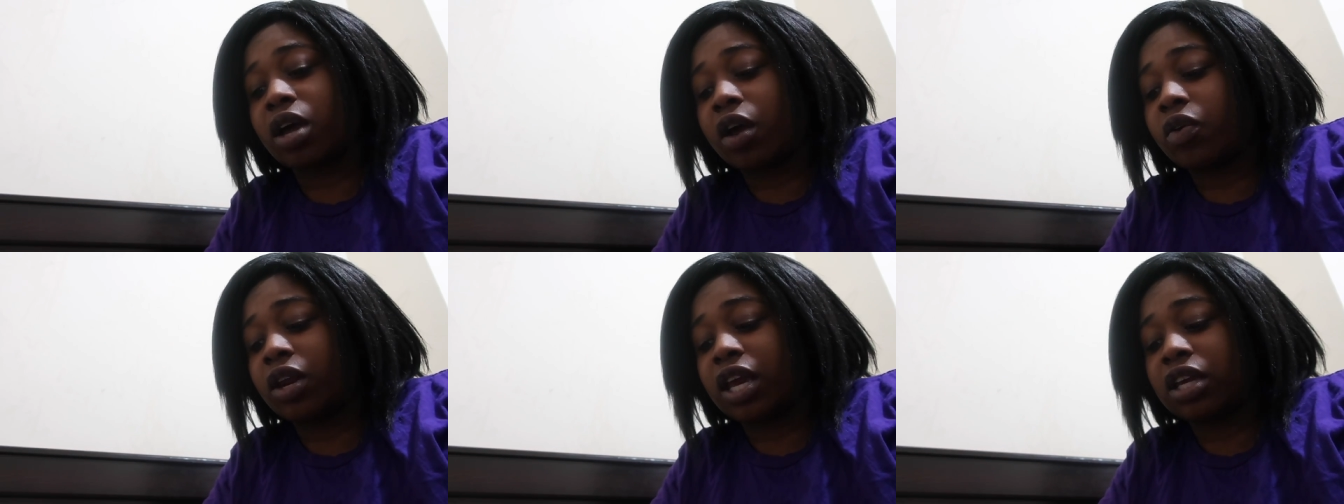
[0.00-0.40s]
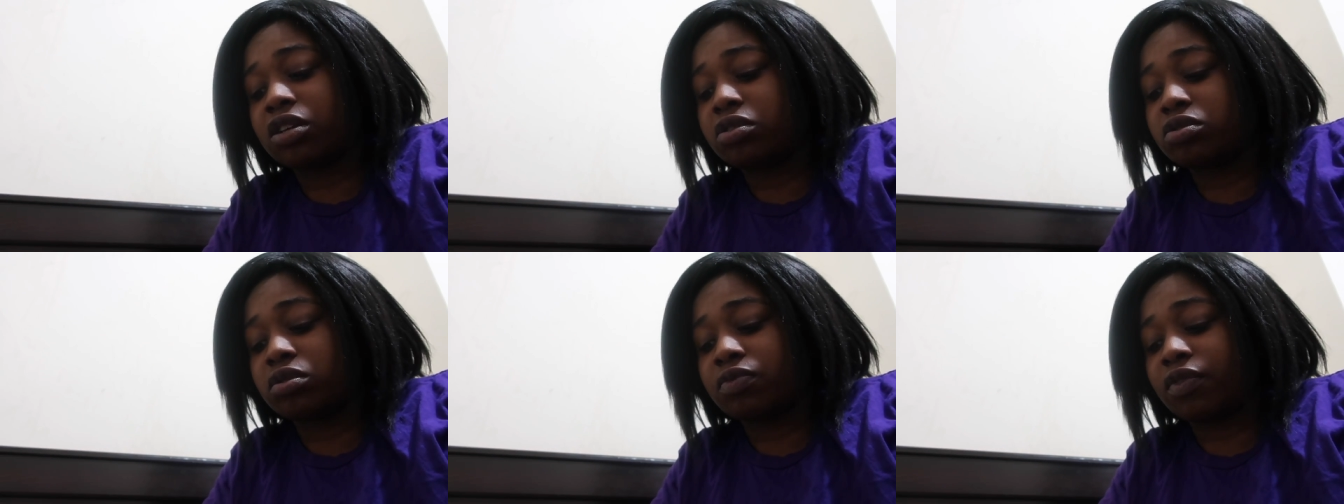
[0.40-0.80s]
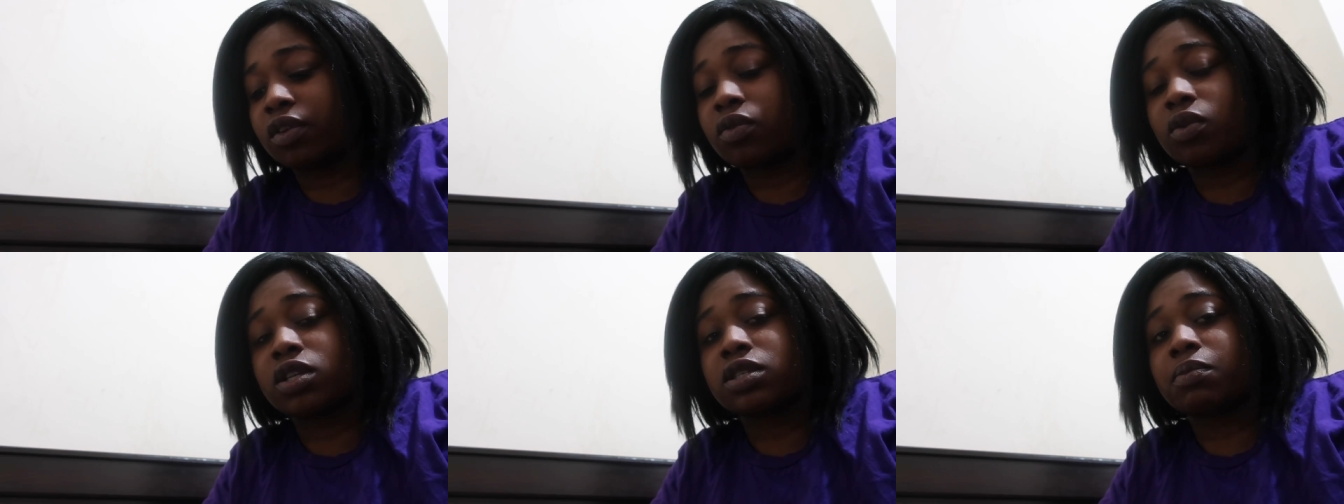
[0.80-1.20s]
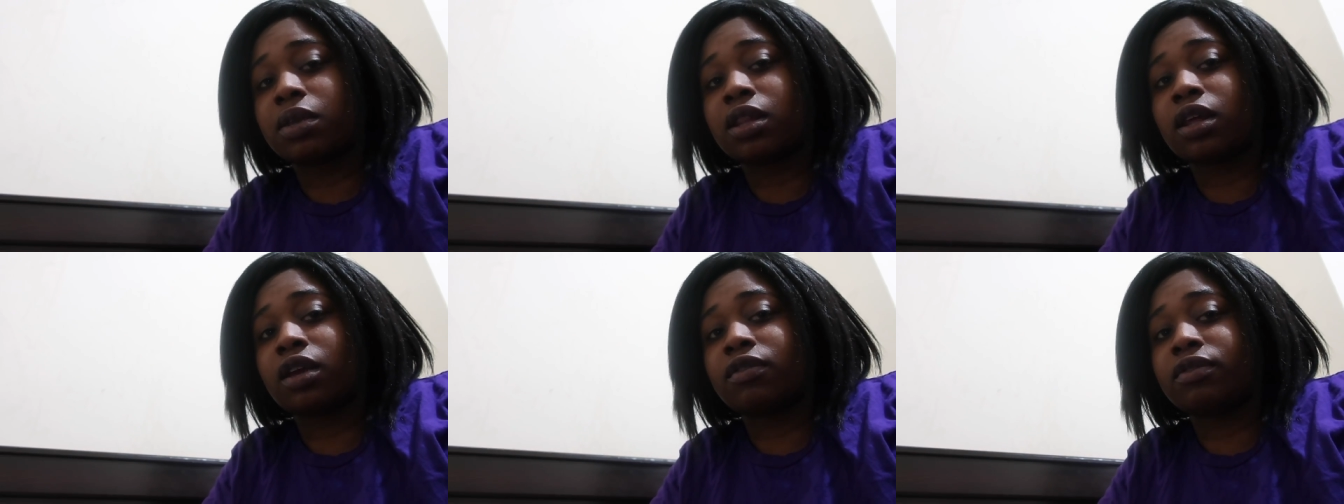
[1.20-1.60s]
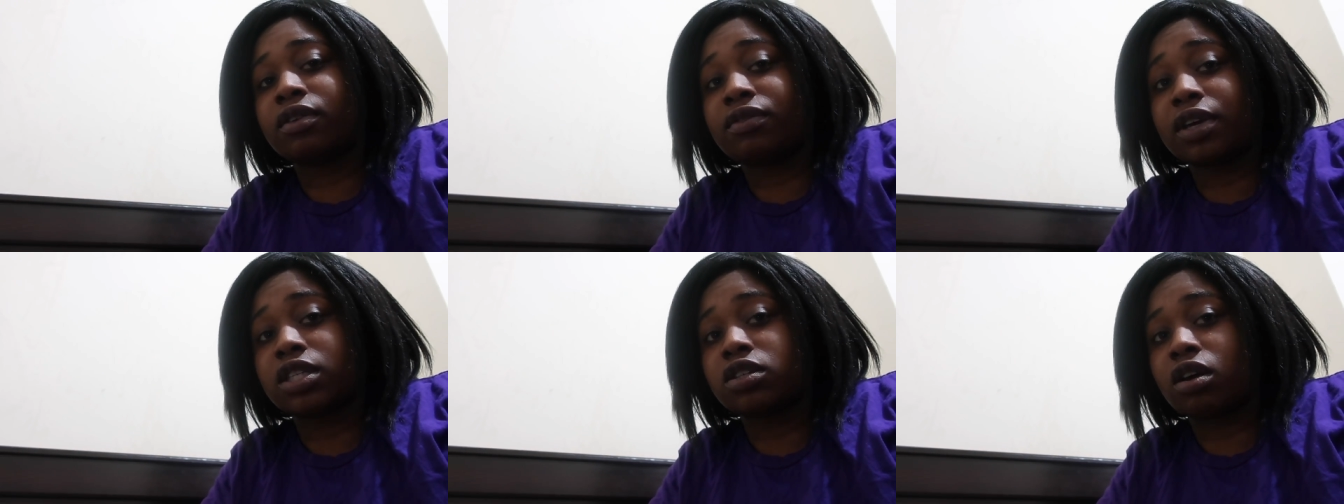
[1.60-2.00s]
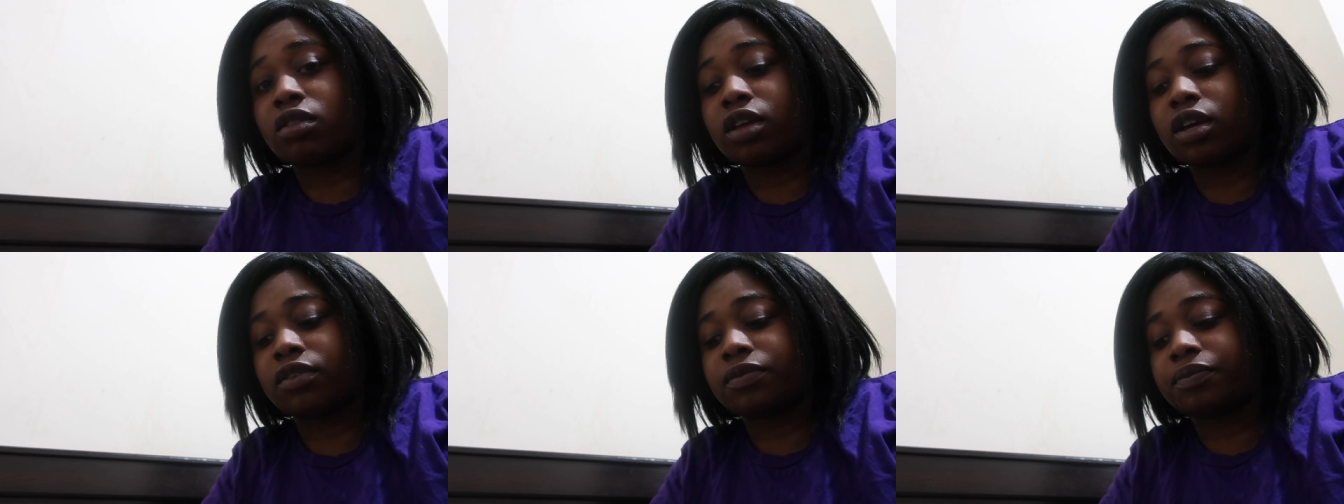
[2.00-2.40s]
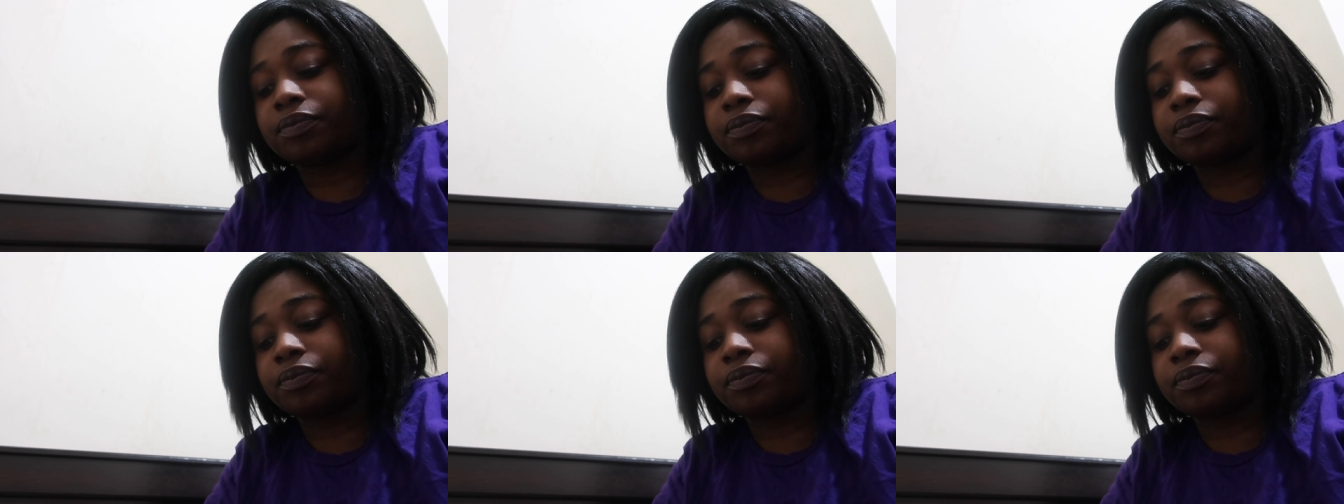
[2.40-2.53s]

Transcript: I would hate YouTube for the rest of my life if I saw that.